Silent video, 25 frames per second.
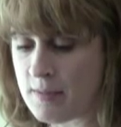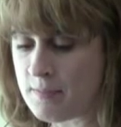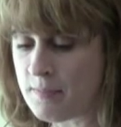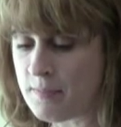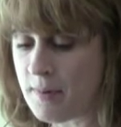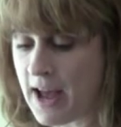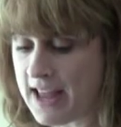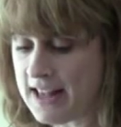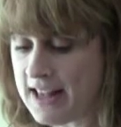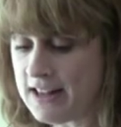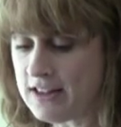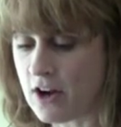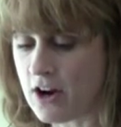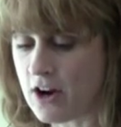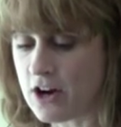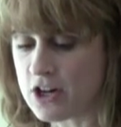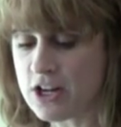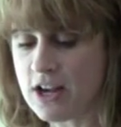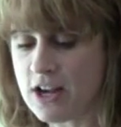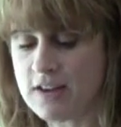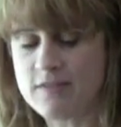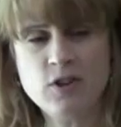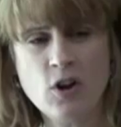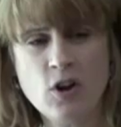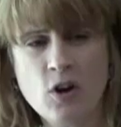by and large,
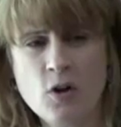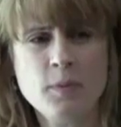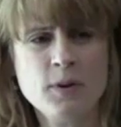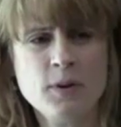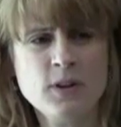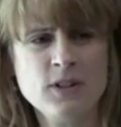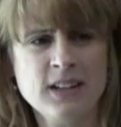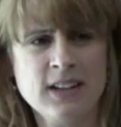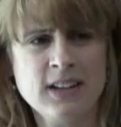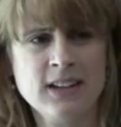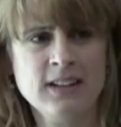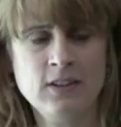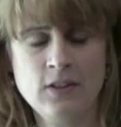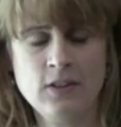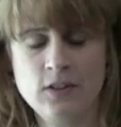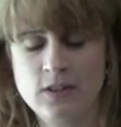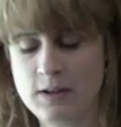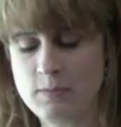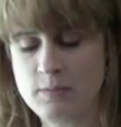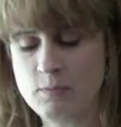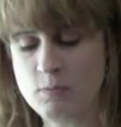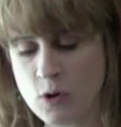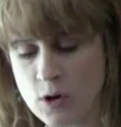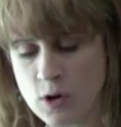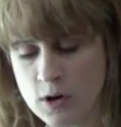have no
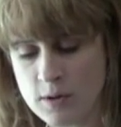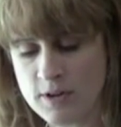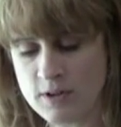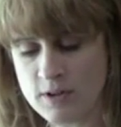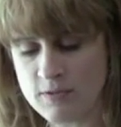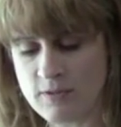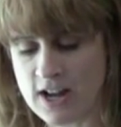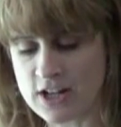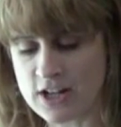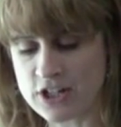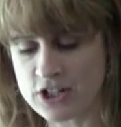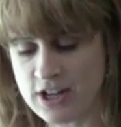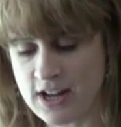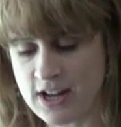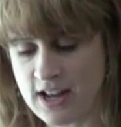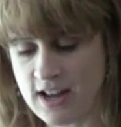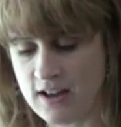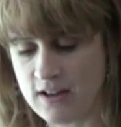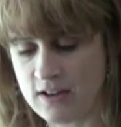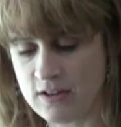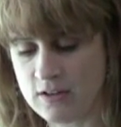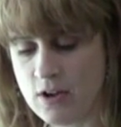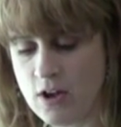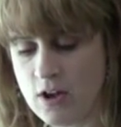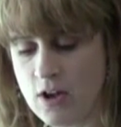particularly Mormon
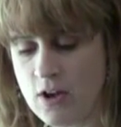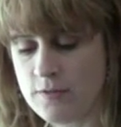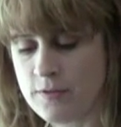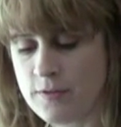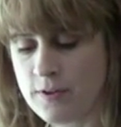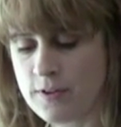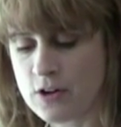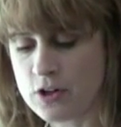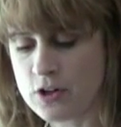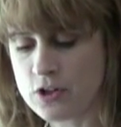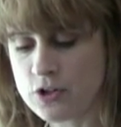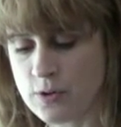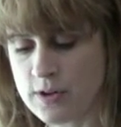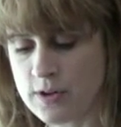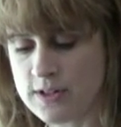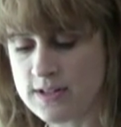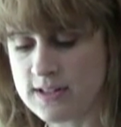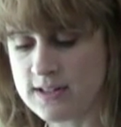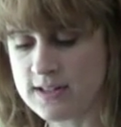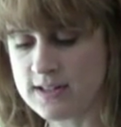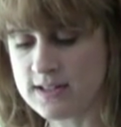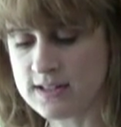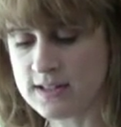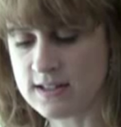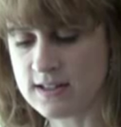rationale for their
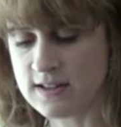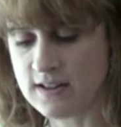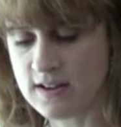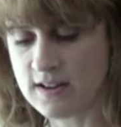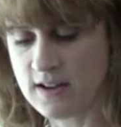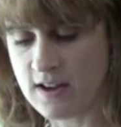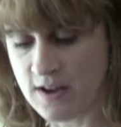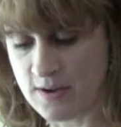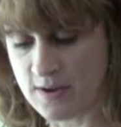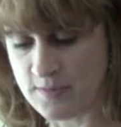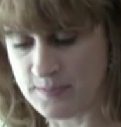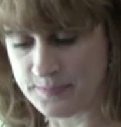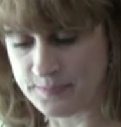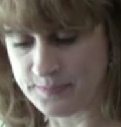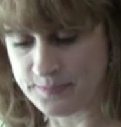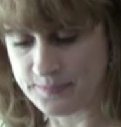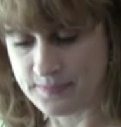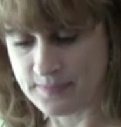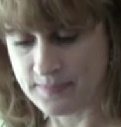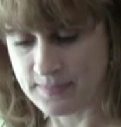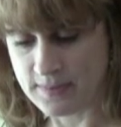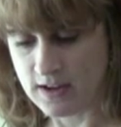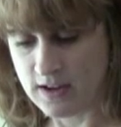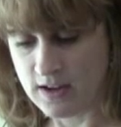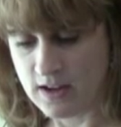choices.
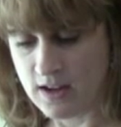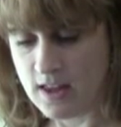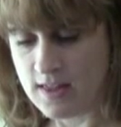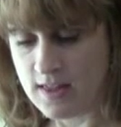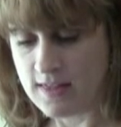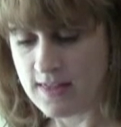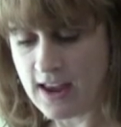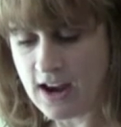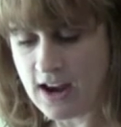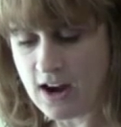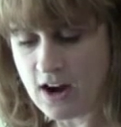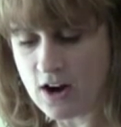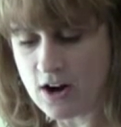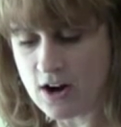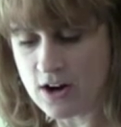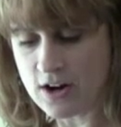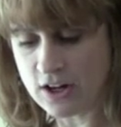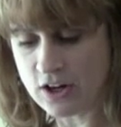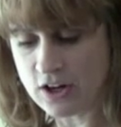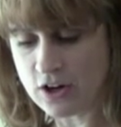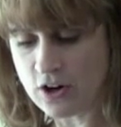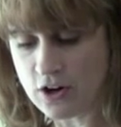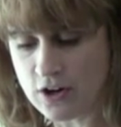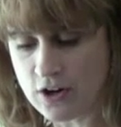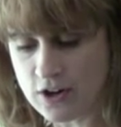They are
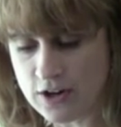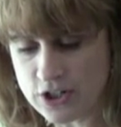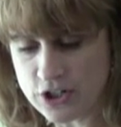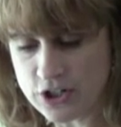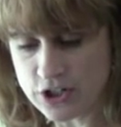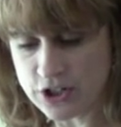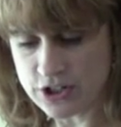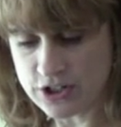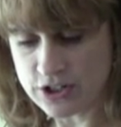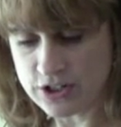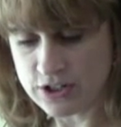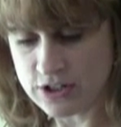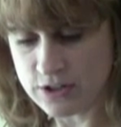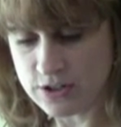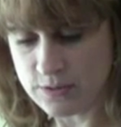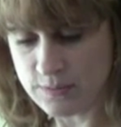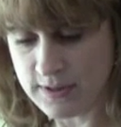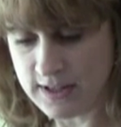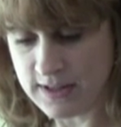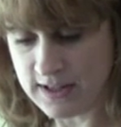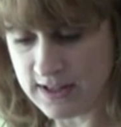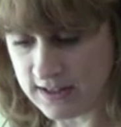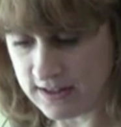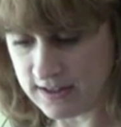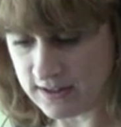encouraged to
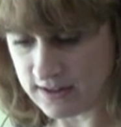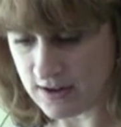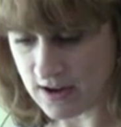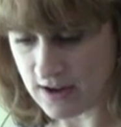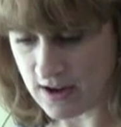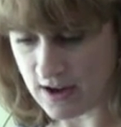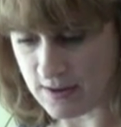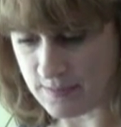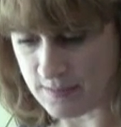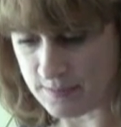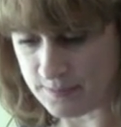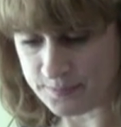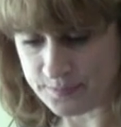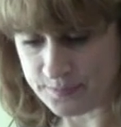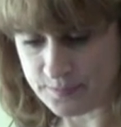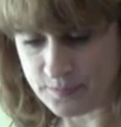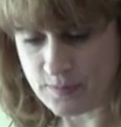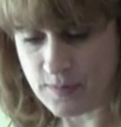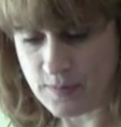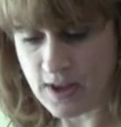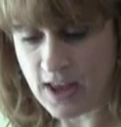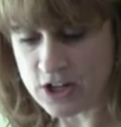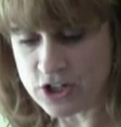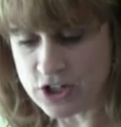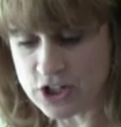be
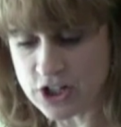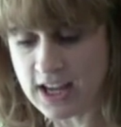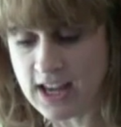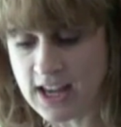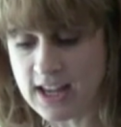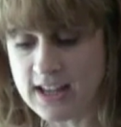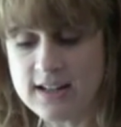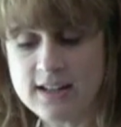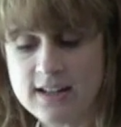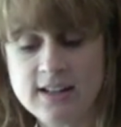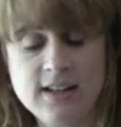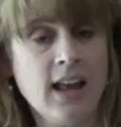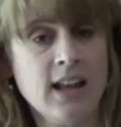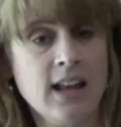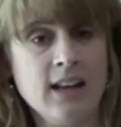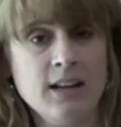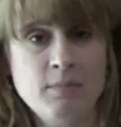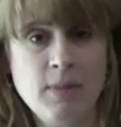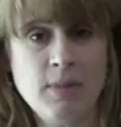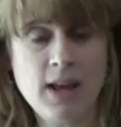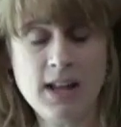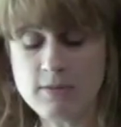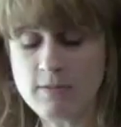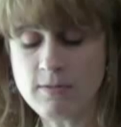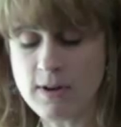educated and
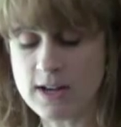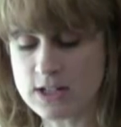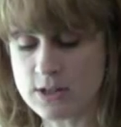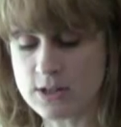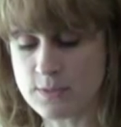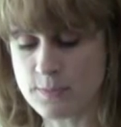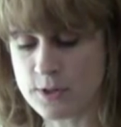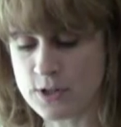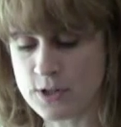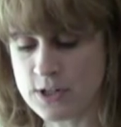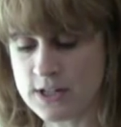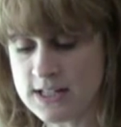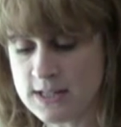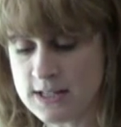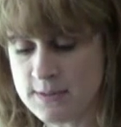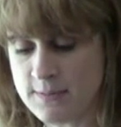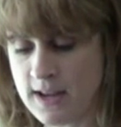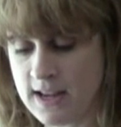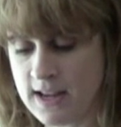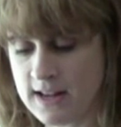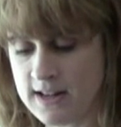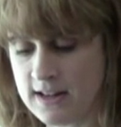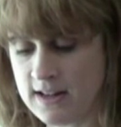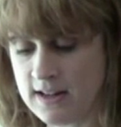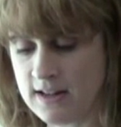in many ways to
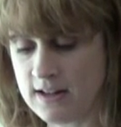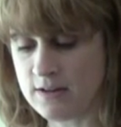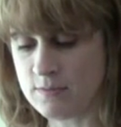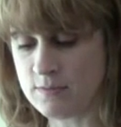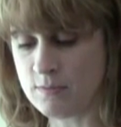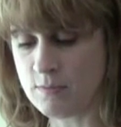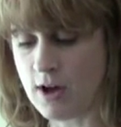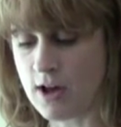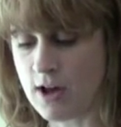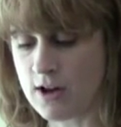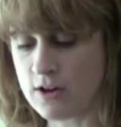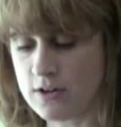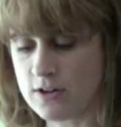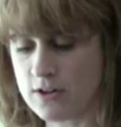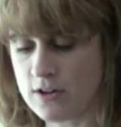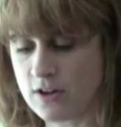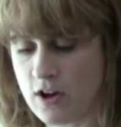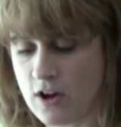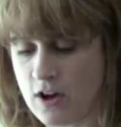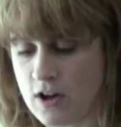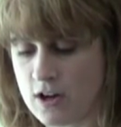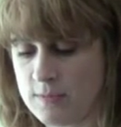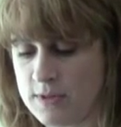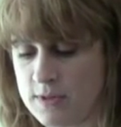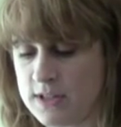participate in modern
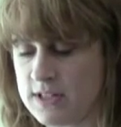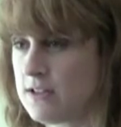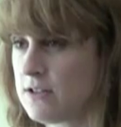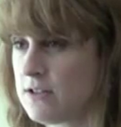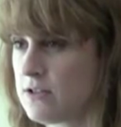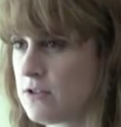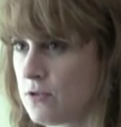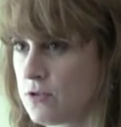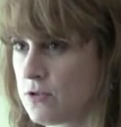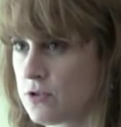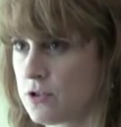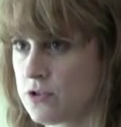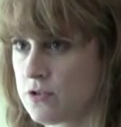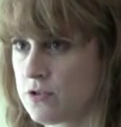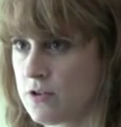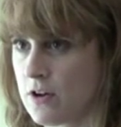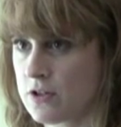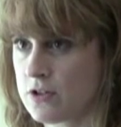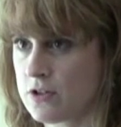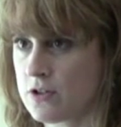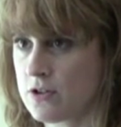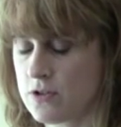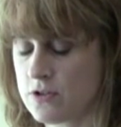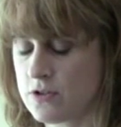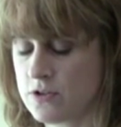economies and social
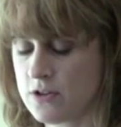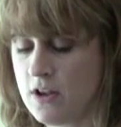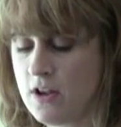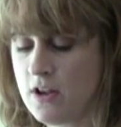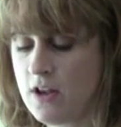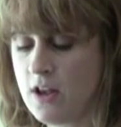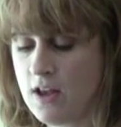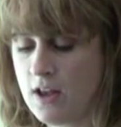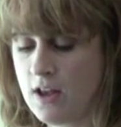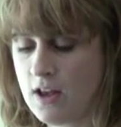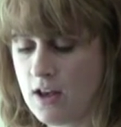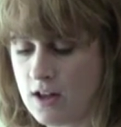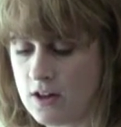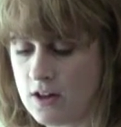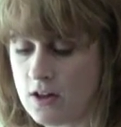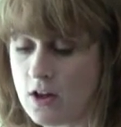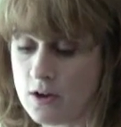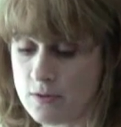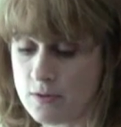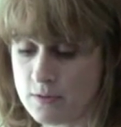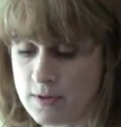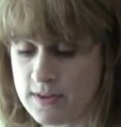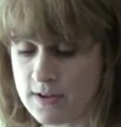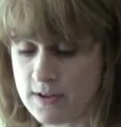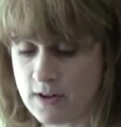structures
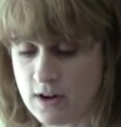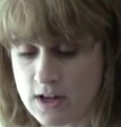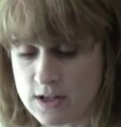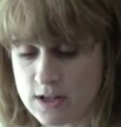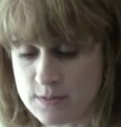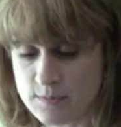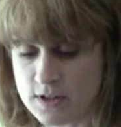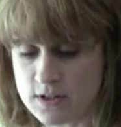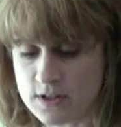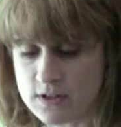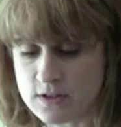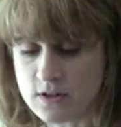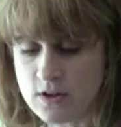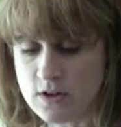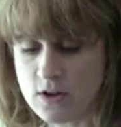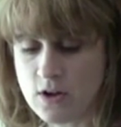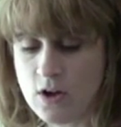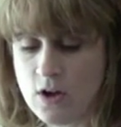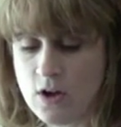along with their husbands.